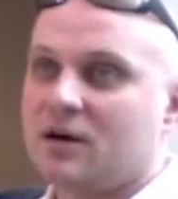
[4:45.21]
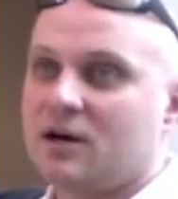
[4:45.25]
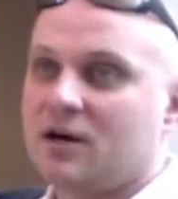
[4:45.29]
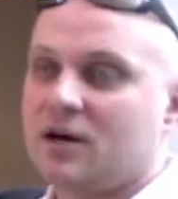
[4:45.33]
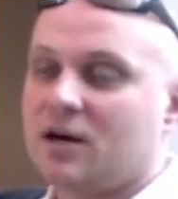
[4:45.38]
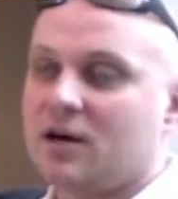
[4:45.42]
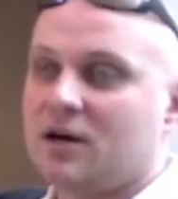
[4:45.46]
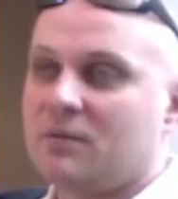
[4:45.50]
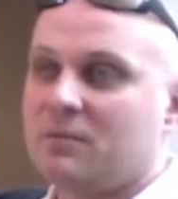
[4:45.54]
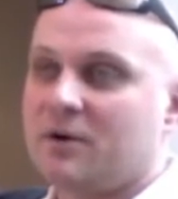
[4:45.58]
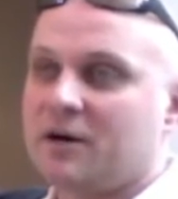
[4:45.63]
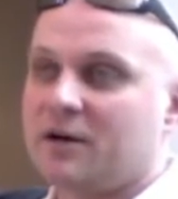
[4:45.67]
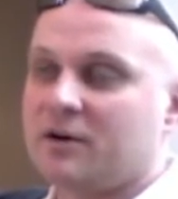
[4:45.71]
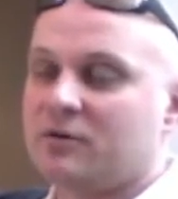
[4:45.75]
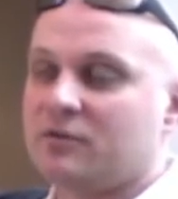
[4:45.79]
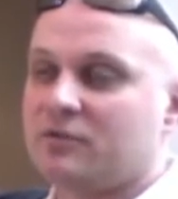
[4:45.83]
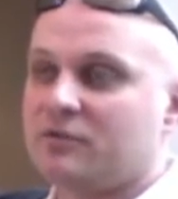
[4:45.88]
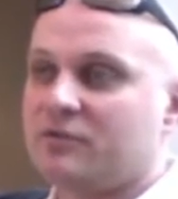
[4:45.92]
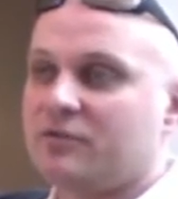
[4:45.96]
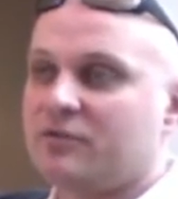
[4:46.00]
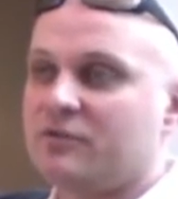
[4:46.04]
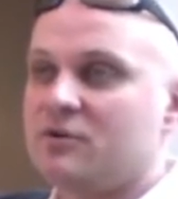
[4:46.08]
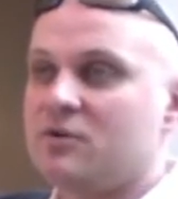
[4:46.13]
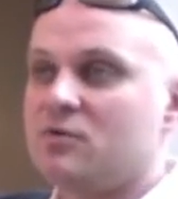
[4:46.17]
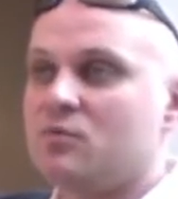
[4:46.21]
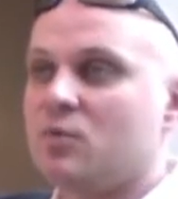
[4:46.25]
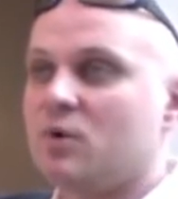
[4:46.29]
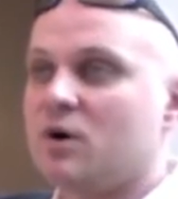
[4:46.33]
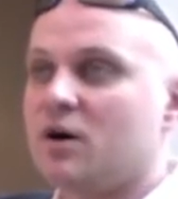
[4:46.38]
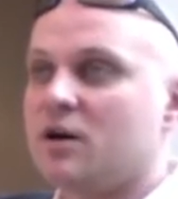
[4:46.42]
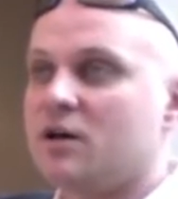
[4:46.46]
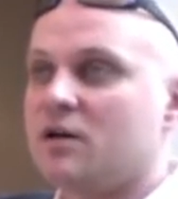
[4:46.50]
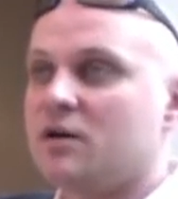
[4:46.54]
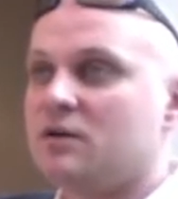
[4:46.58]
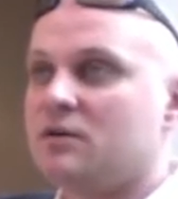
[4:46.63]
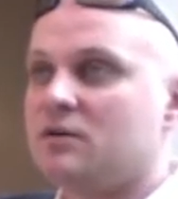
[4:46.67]
I don't see
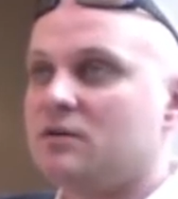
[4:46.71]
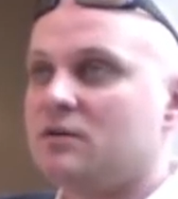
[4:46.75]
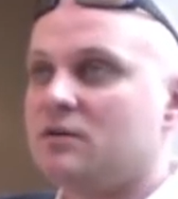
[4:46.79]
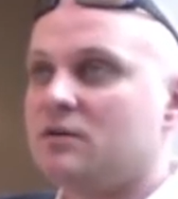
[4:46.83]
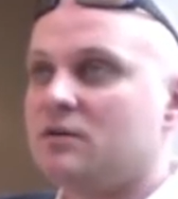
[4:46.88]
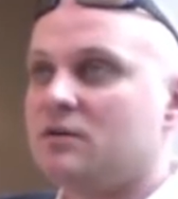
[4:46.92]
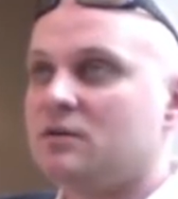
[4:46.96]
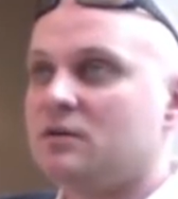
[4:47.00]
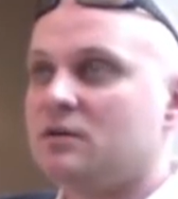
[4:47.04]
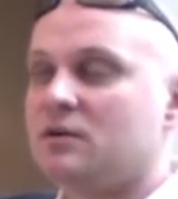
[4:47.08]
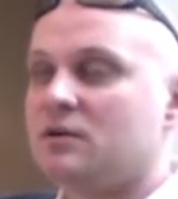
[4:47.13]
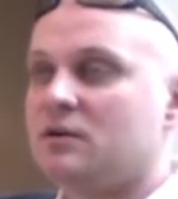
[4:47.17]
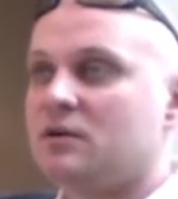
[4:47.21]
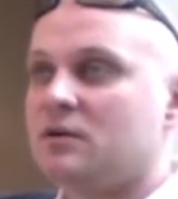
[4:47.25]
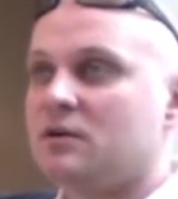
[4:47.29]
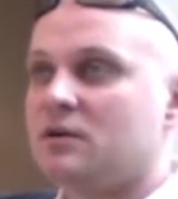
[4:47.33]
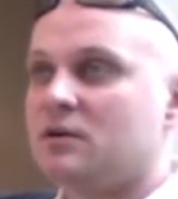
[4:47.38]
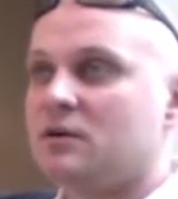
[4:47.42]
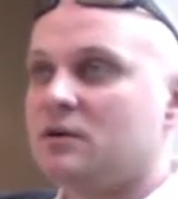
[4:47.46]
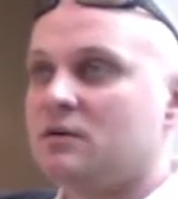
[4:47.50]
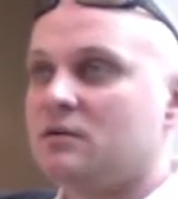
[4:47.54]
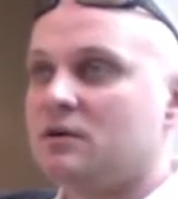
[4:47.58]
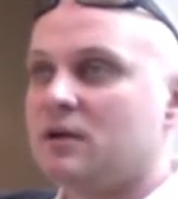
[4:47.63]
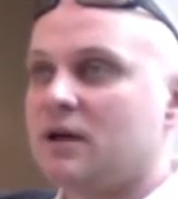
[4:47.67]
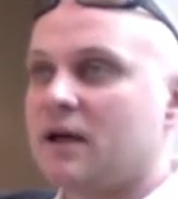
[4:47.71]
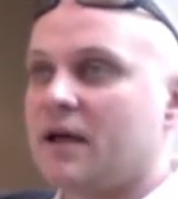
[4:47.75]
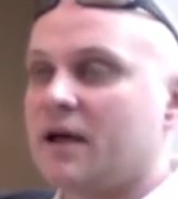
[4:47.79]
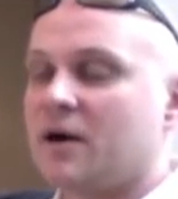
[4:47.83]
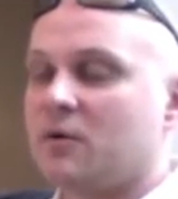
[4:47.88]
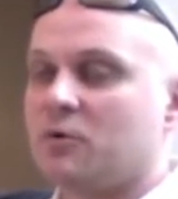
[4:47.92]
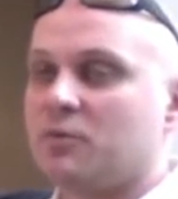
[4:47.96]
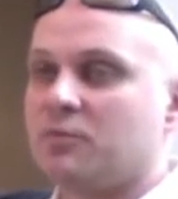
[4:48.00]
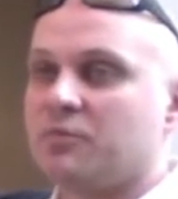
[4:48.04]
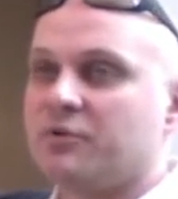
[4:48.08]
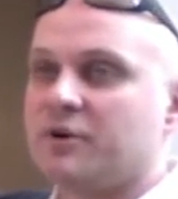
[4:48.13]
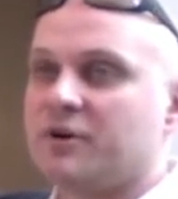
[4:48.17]
what
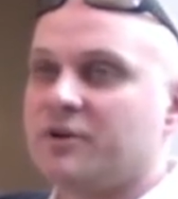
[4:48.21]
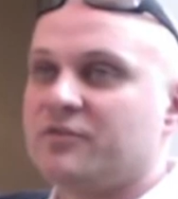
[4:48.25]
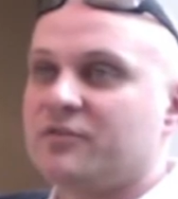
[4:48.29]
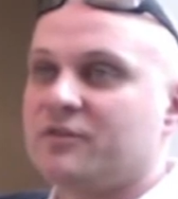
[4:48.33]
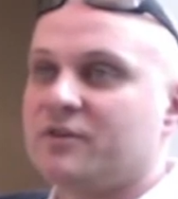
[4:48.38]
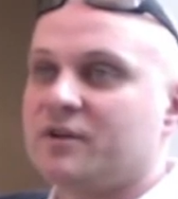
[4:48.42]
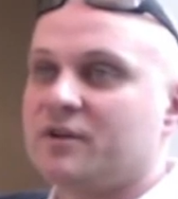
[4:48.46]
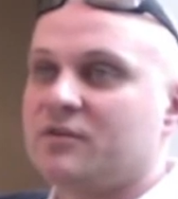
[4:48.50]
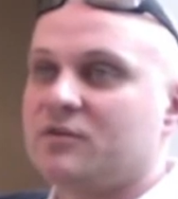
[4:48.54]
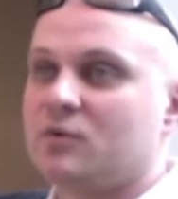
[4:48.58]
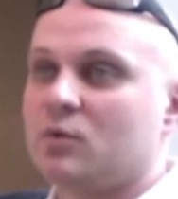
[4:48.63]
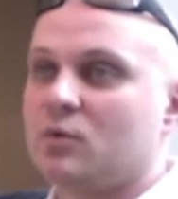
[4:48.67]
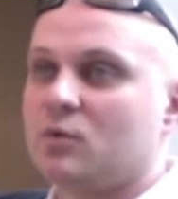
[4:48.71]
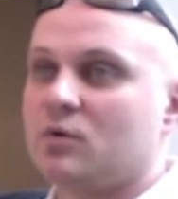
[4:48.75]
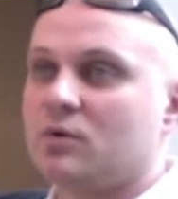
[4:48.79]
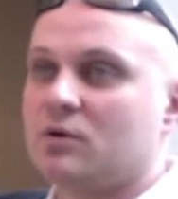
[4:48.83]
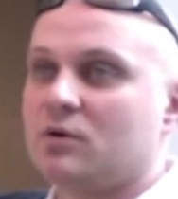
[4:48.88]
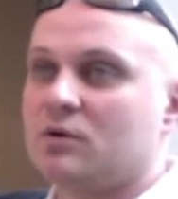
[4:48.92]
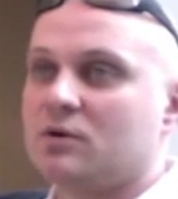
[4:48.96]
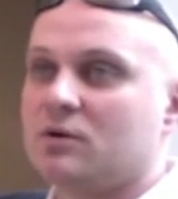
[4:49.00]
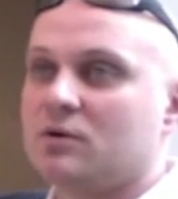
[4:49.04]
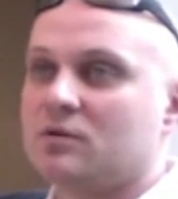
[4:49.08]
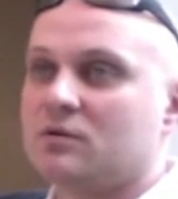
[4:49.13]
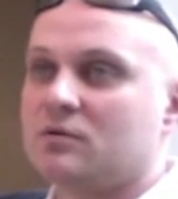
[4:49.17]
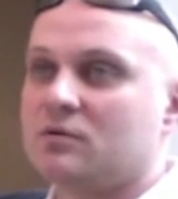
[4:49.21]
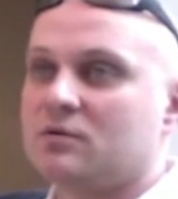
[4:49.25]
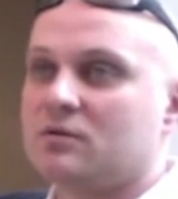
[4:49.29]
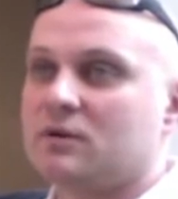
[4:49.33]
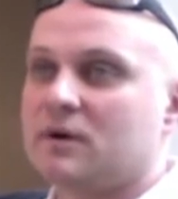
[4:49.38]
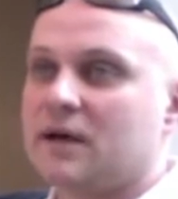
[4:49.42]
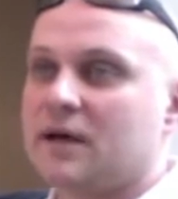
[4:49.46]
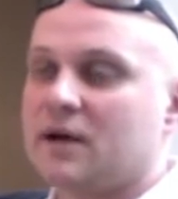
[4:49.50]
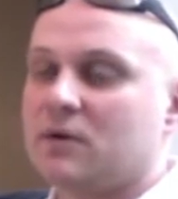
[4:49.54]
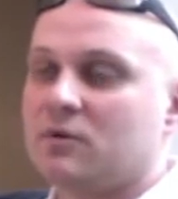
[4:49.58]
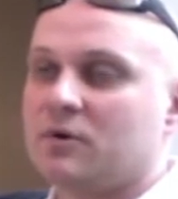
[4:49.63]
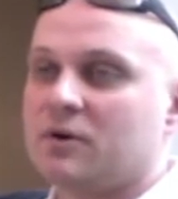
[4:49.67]
our president or
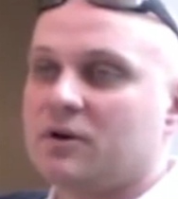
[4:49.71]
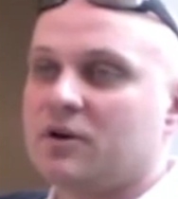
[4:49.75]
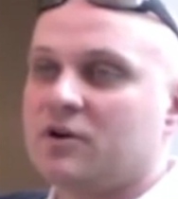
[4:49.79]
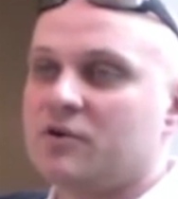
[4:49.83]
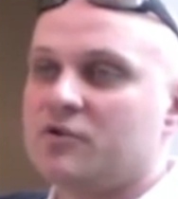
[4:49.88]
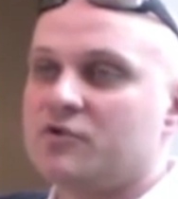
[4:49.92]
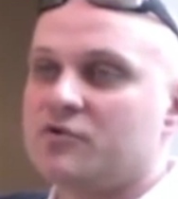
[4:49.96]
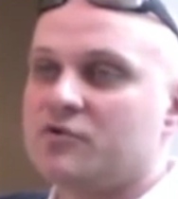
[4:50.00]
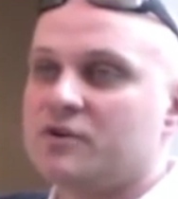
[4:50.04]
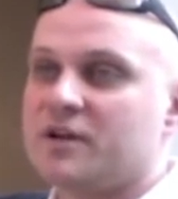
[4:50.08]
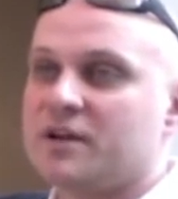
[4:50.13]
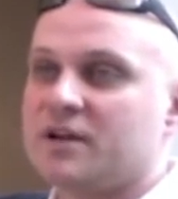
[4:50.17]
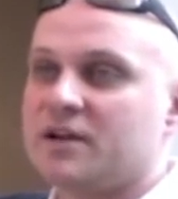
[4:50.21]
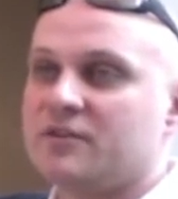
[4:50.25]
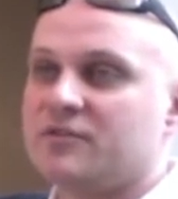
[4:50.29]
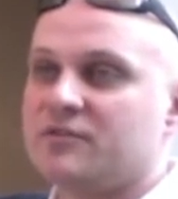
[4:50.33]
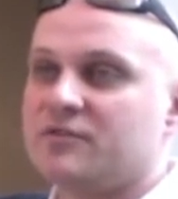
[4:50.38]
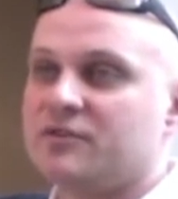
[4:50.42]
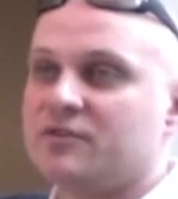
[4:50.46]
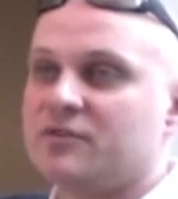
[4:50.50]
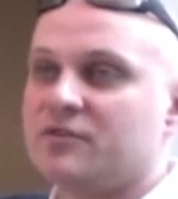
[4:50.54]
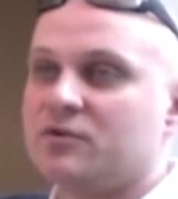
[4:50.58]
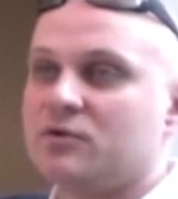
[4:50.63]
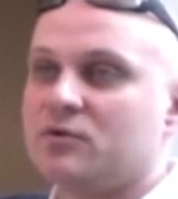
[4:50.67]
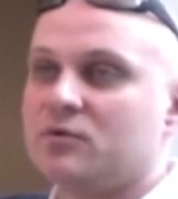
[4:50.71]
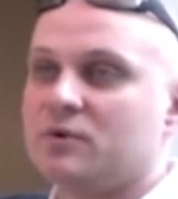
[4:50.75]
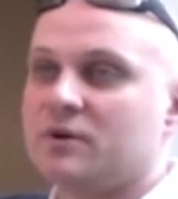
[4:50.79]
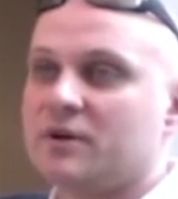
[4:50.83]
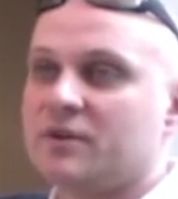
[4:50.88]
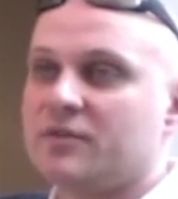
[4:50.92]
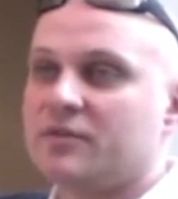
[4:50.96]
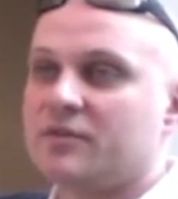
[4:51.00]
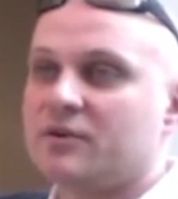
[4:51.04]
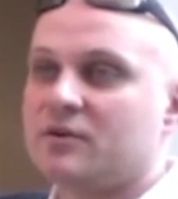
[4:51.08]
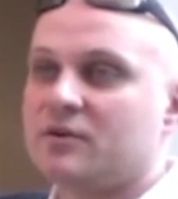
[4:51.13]
our country has to do with